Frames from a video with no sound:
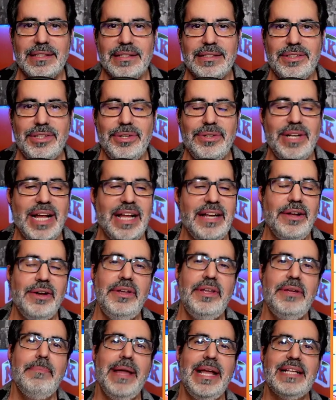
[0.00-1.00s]
Dude, I know
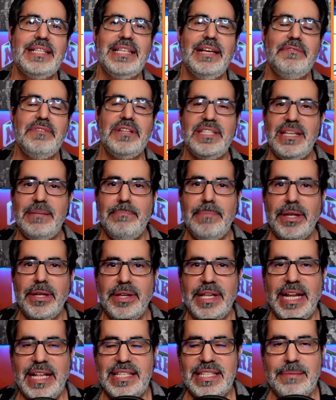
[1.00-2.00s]
you make $17
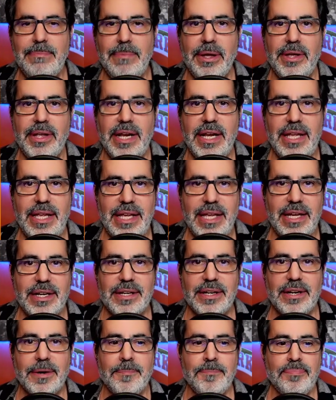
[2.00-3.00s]
million, $18 million a
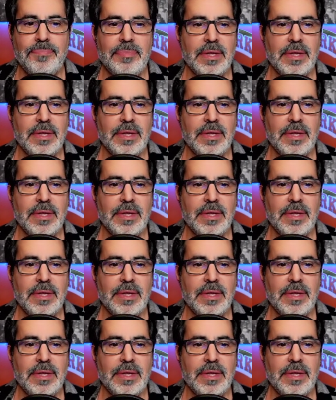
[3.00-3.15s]
year,